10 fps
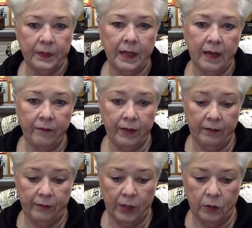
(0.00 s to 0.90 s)

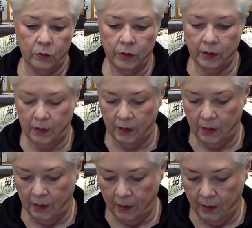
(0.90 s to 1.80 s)
FFO'd
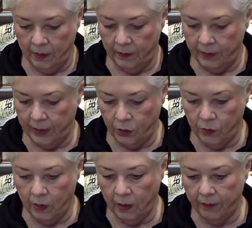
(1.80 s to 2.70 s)
that you
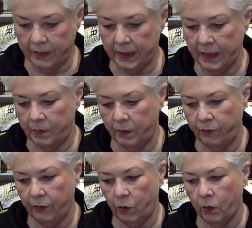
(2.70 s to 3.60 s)
all have seen
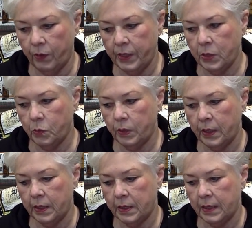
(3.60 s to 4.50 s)
before. This one
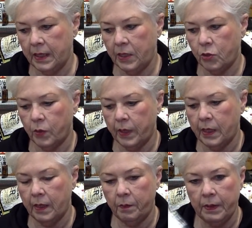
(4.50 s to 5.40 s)
is Eat, Drink,
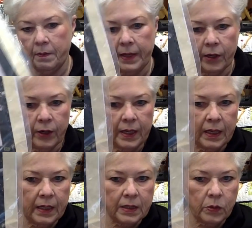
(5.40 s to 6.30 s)
and Be Merry,
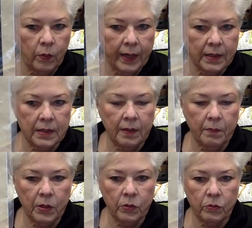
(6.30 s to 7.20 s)
and it's a waxing
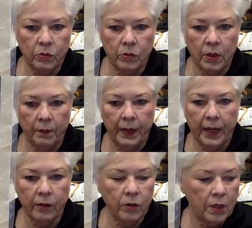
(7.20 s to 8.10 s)
moon
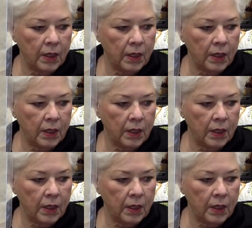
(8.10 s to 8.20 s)
pattern.